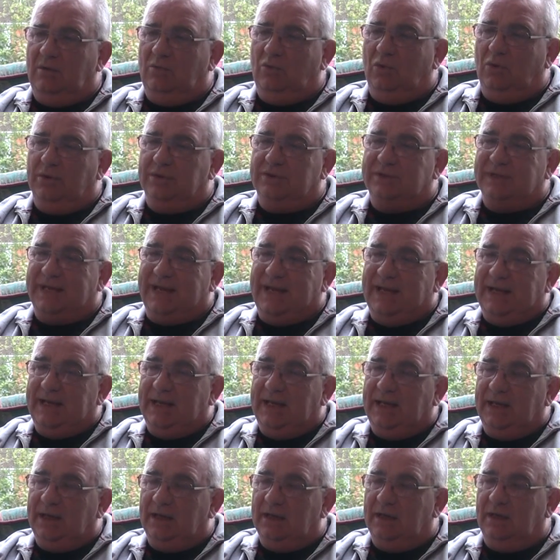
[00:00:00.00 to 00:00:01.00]
what's in
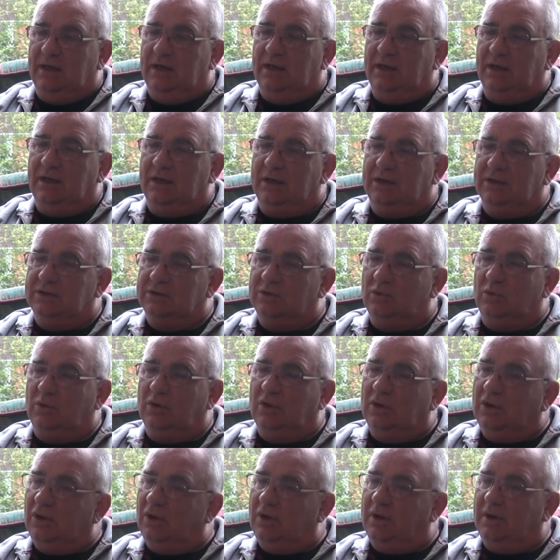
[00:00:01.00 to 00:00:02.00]
it, because a
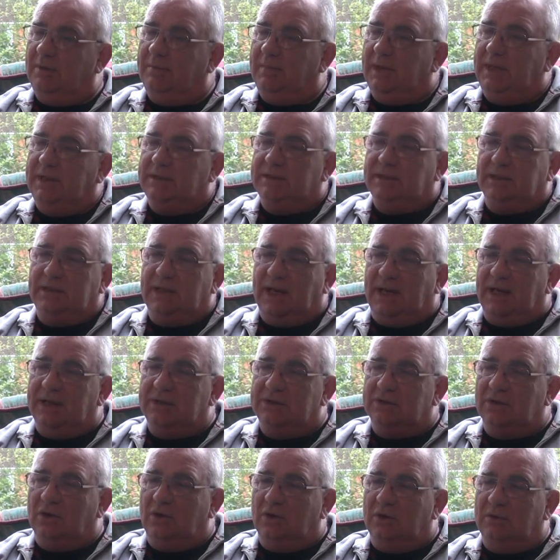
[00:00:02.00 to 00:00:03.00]
lot of the meat
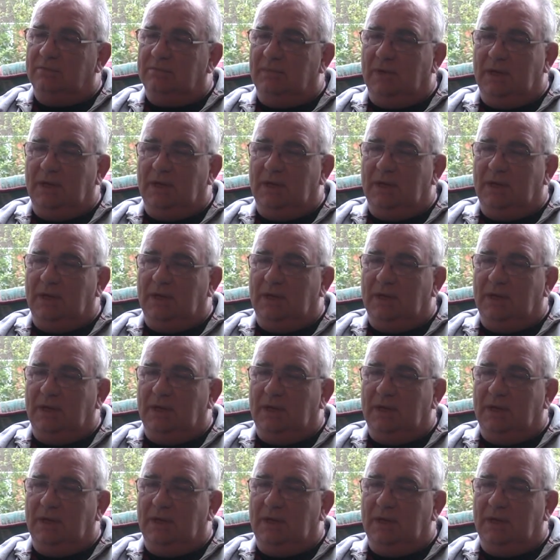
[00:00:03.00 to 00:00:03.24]
today's got